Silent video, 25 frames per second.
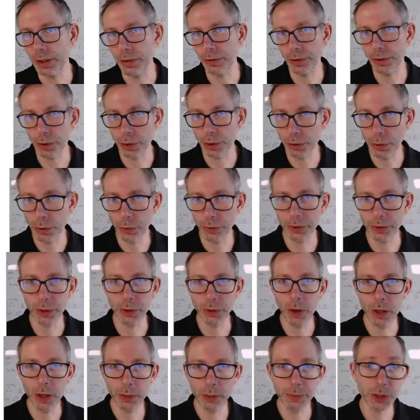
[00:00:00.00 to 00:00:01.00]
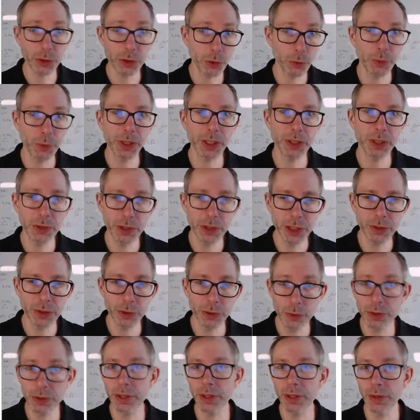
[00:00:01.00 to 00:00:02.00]
is a closed economy? Should we
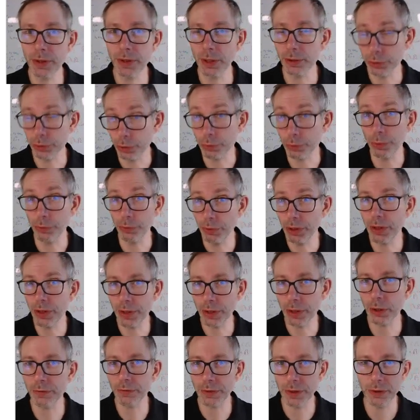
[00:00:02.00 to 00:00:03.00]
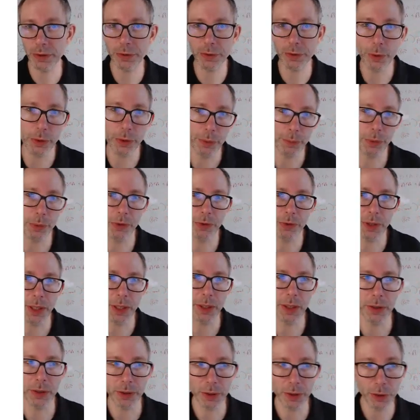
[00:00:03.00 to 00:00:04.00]
really think of this 13%
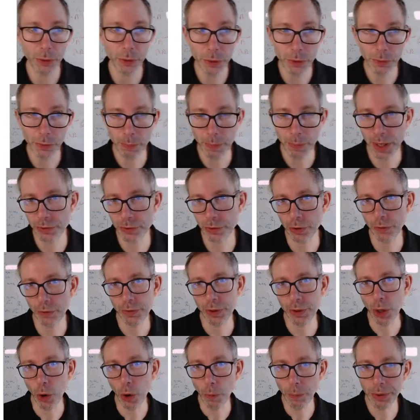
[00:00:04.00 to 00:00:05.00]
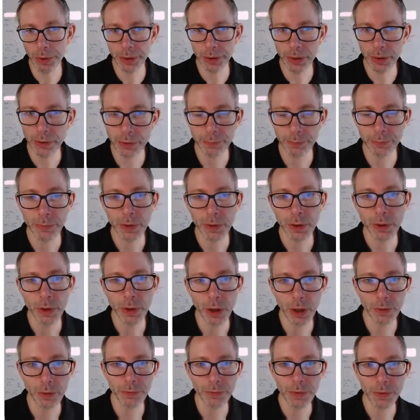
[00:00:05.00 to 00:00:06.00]
as a good measure of the openness
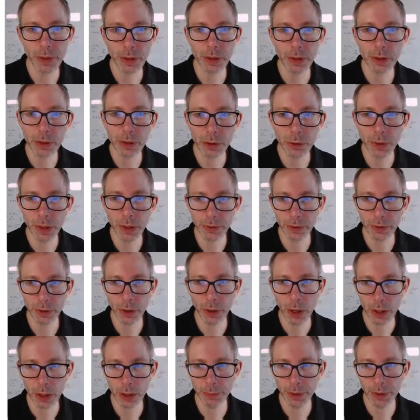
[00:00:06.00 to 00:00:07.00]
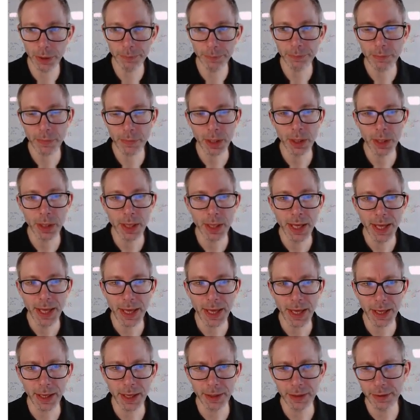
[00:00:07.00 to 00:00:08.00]
of the US economy?
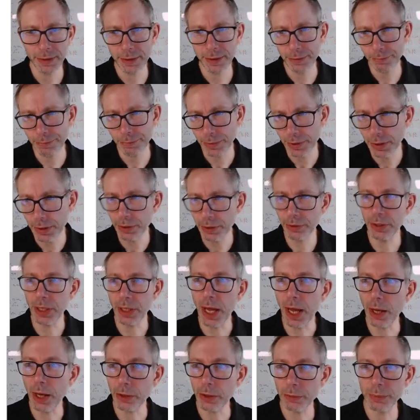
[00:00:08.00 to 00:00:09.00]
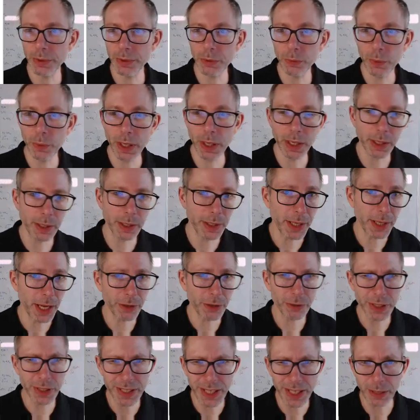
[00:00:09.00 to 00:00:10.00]
And here's an argument why
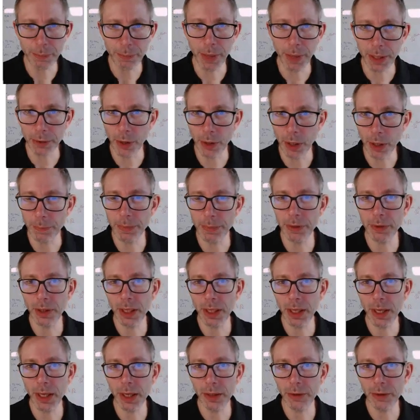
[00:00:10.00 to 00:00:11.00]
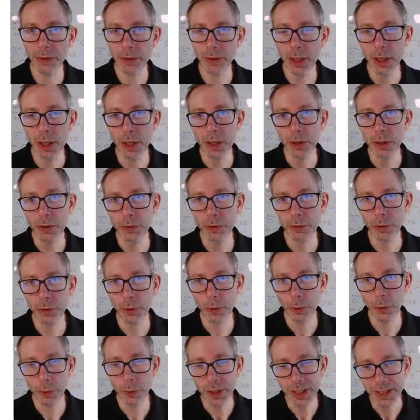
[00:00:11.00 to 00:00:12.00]
actually that might not be the case.
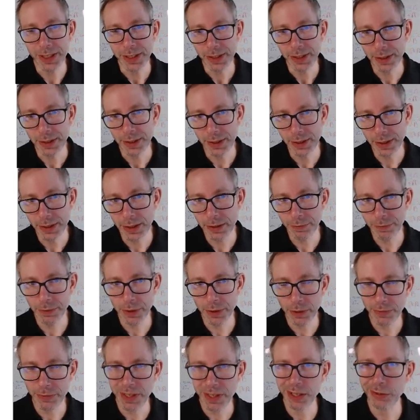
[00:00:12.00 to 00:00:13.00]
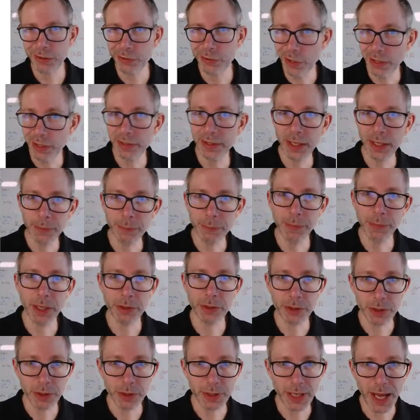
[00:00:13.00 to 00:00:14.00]
So even if there's not that
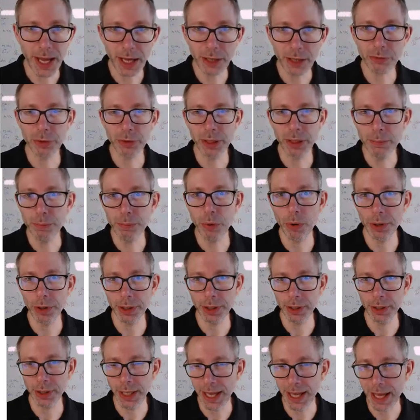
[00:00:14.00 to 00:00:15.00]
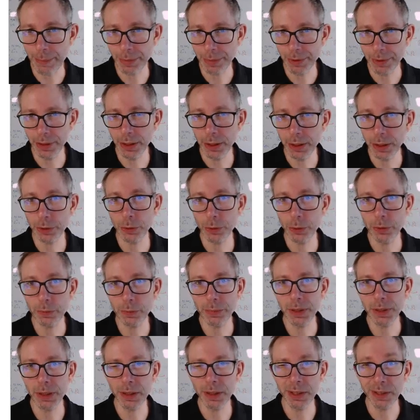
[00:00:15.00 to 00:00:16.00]
much actual importing happening, it could
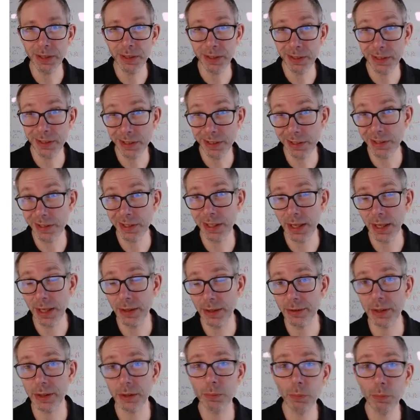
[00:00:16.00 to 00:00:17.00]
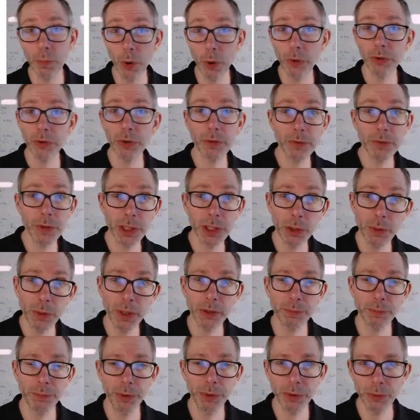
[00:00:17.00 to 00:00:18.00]
be still the case that most of the
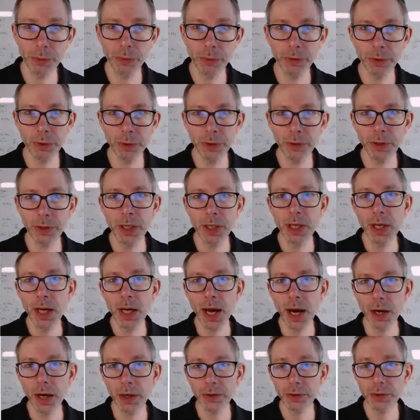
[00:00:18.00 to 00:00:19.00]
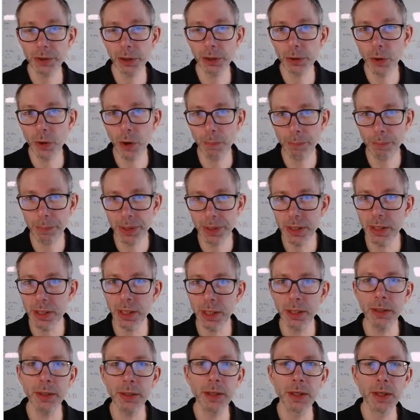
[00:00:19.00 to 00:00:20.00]
US producers are still
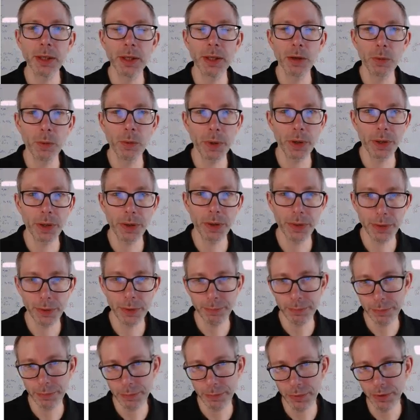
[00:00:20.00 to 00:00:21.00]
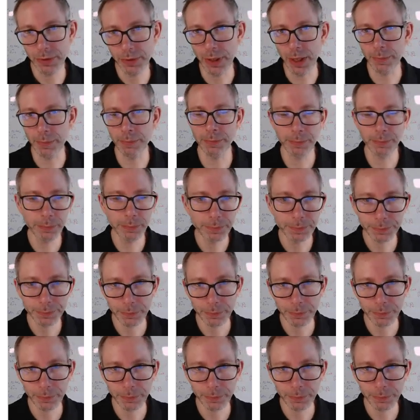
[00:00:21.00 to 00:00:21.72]
competing with some